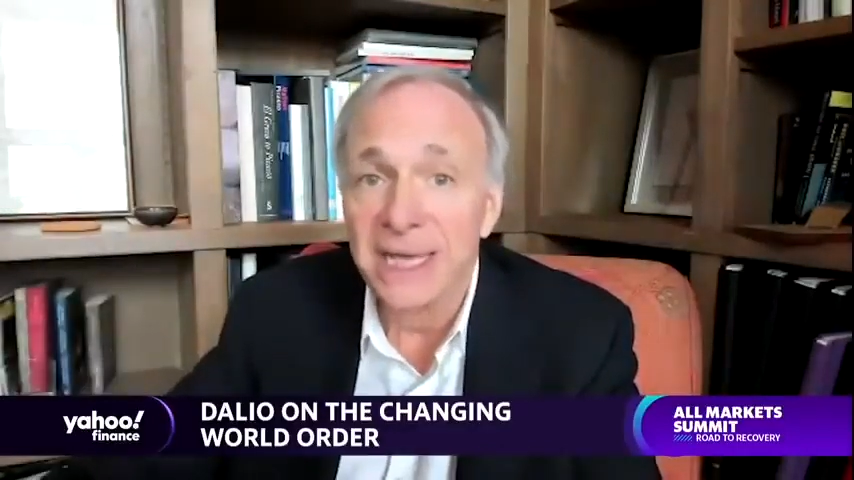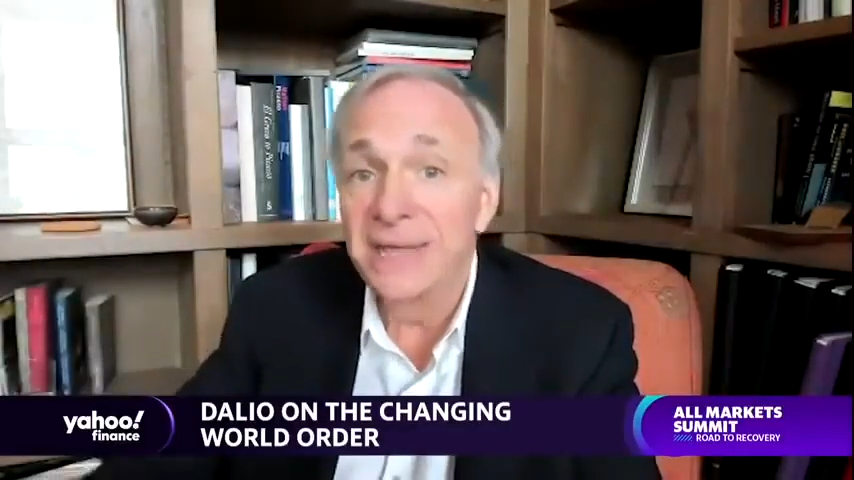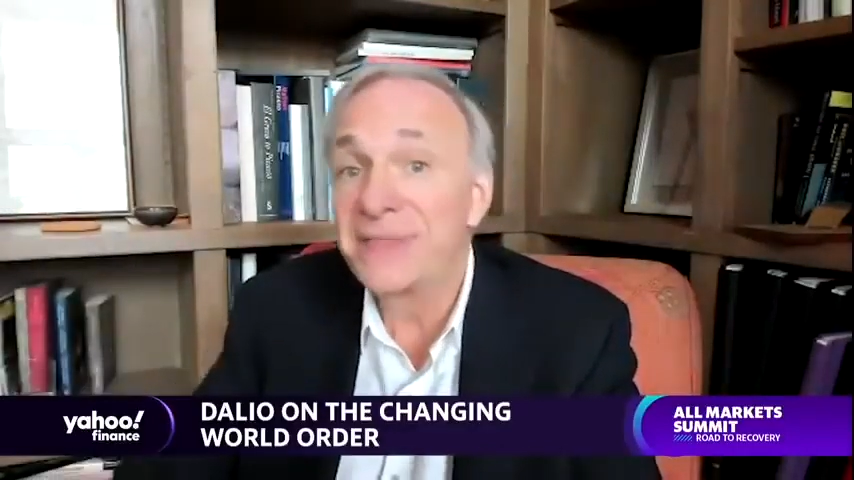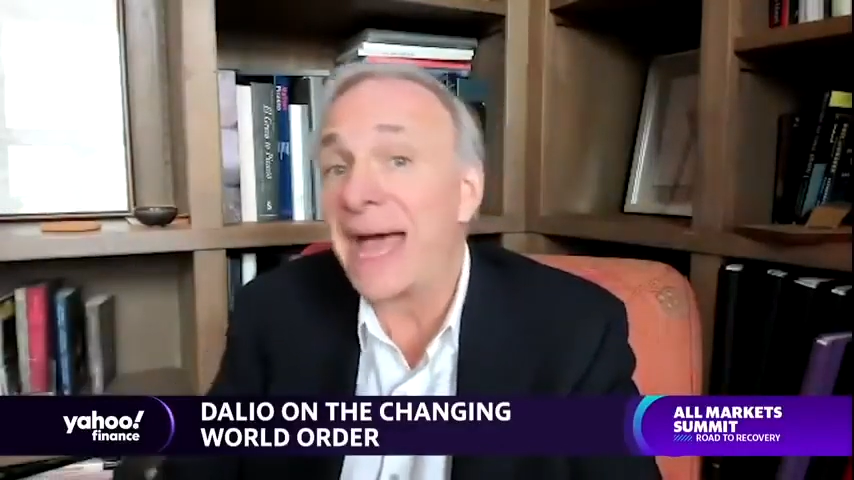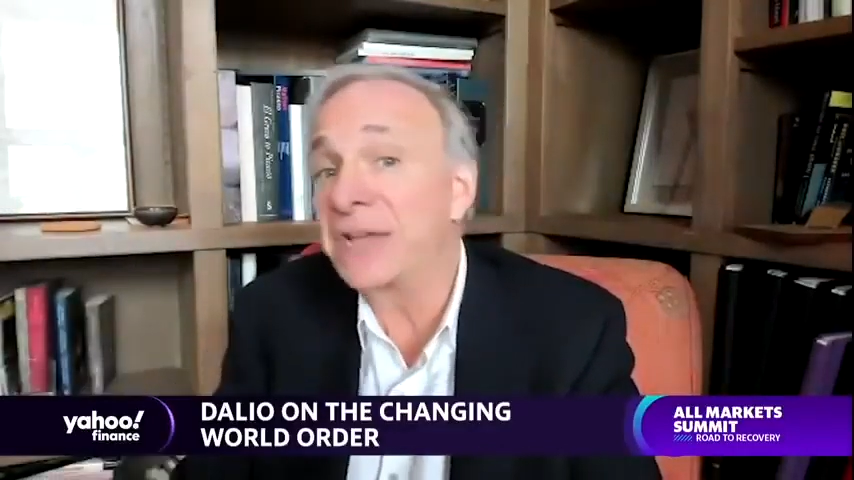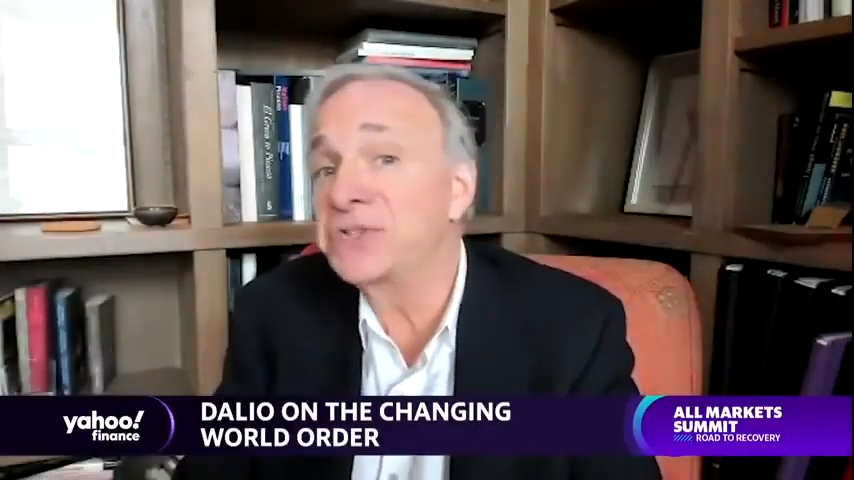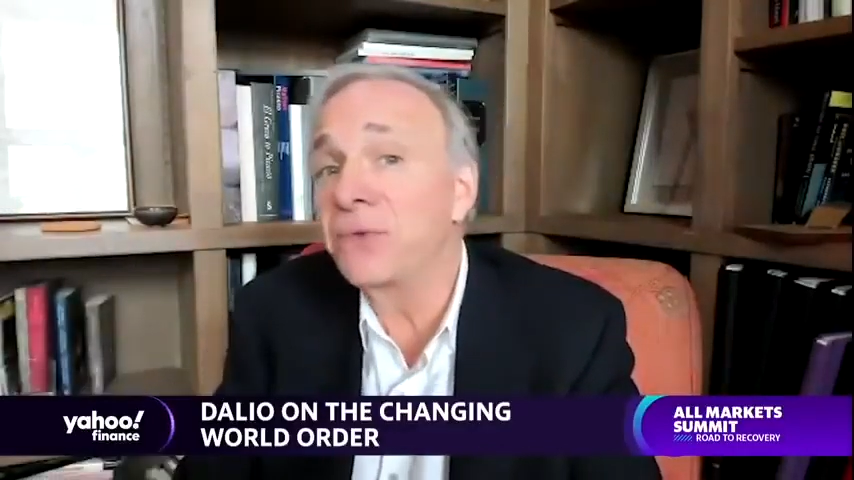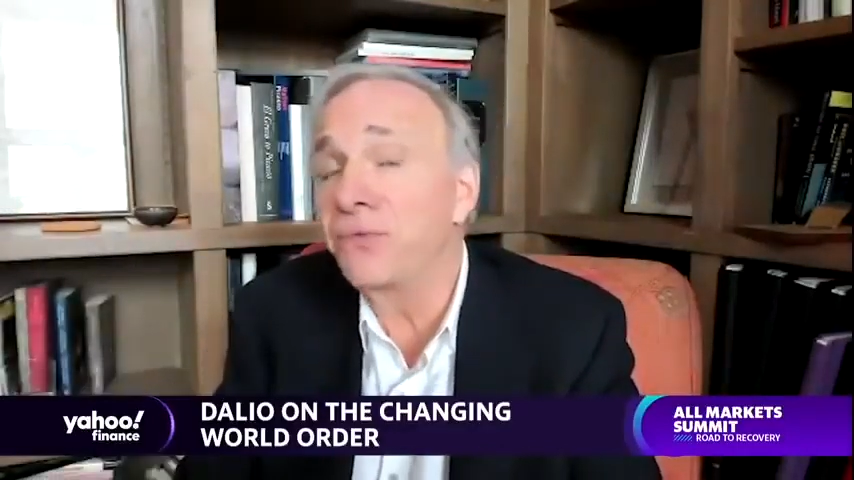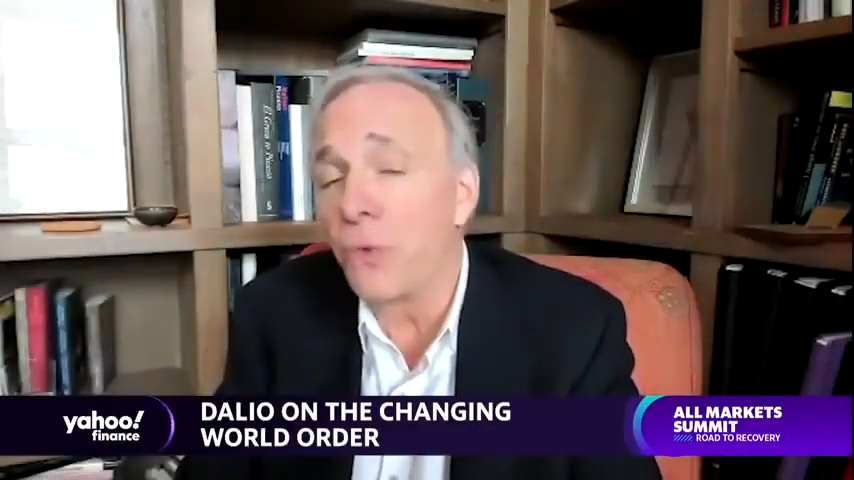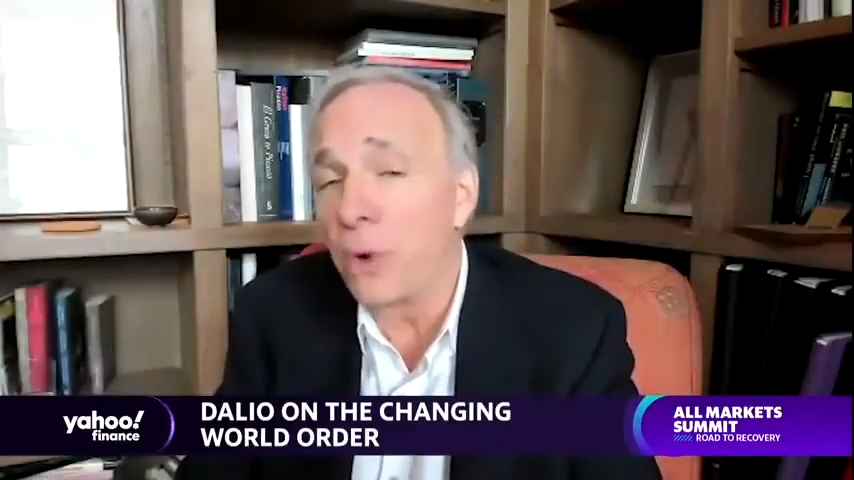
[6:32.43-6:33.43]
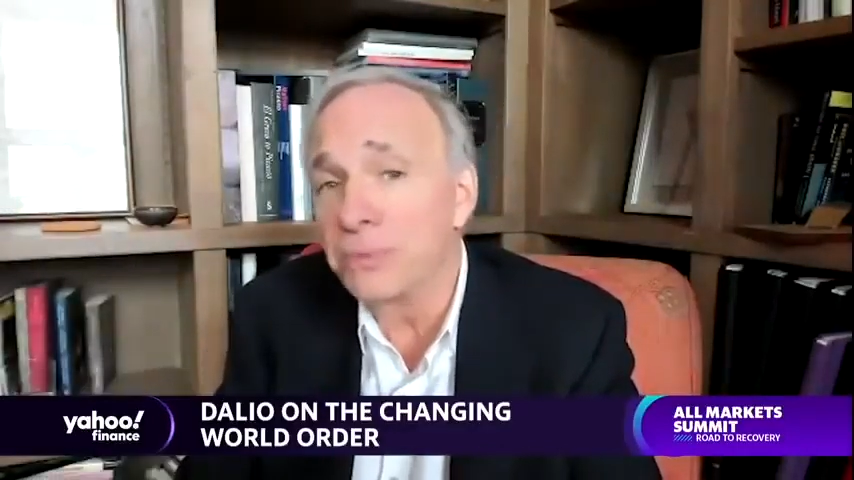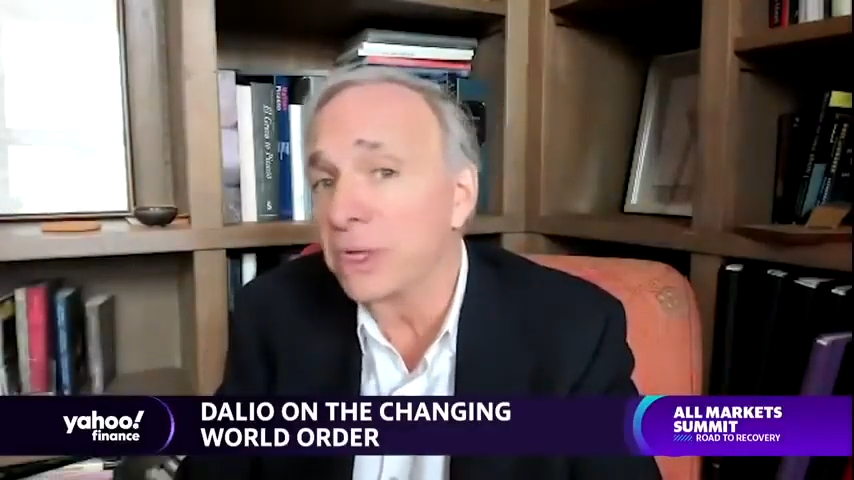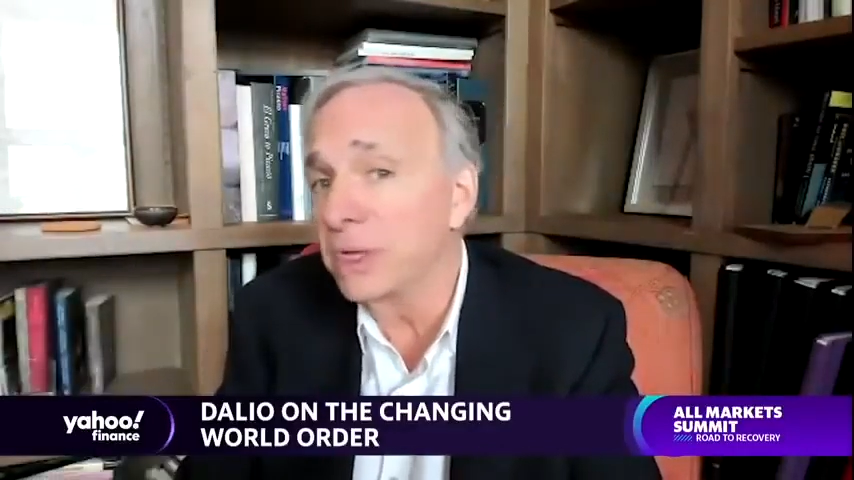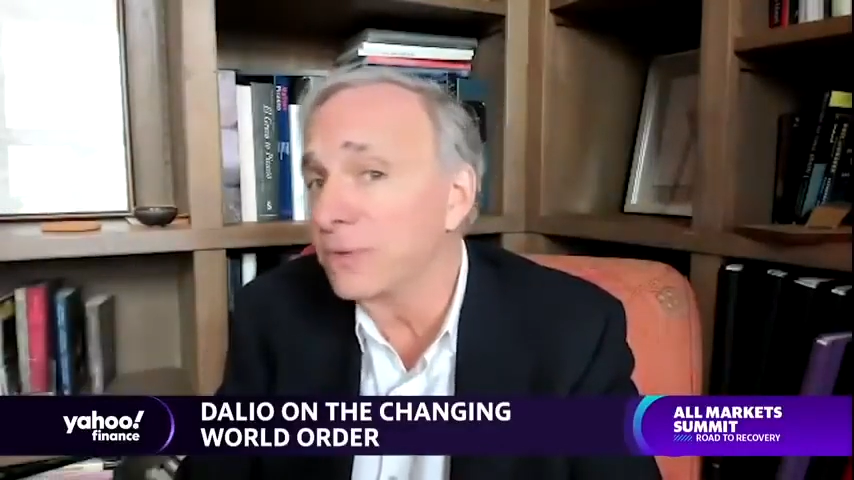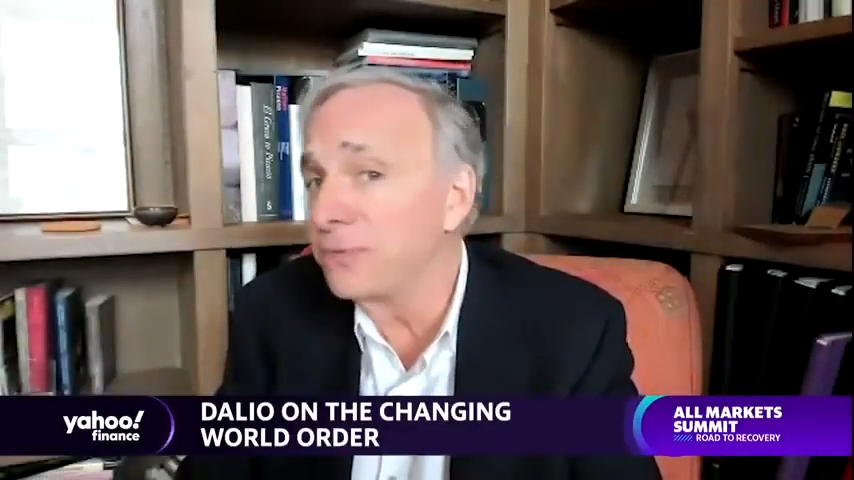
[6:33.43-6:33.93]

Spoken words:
that's a formula